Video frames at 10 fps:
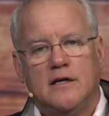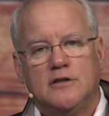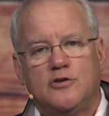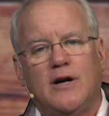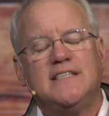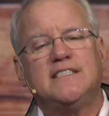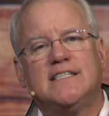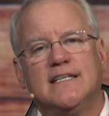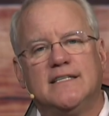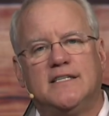
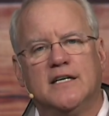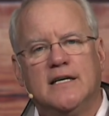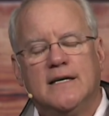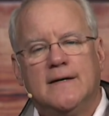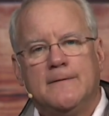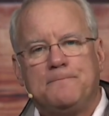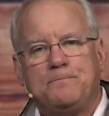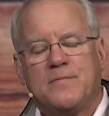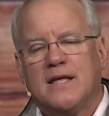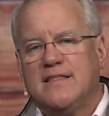trusted to
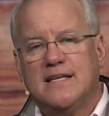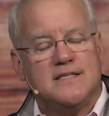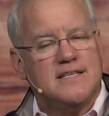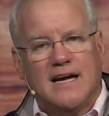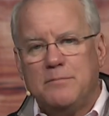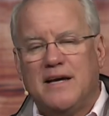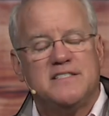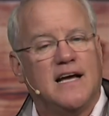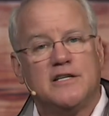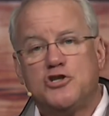that side by
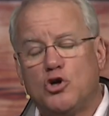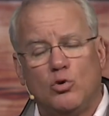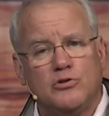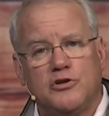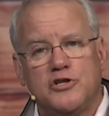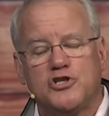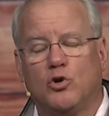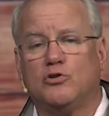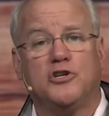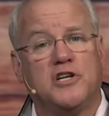side, shoulder to
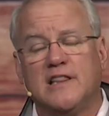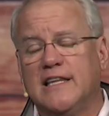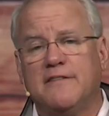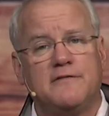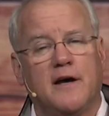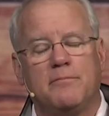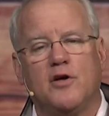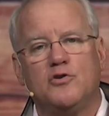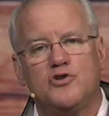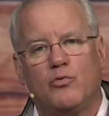shoulder, to lift up
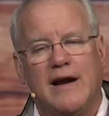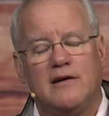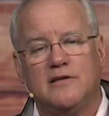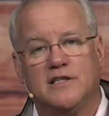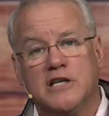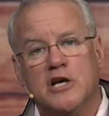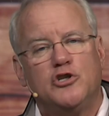those around us,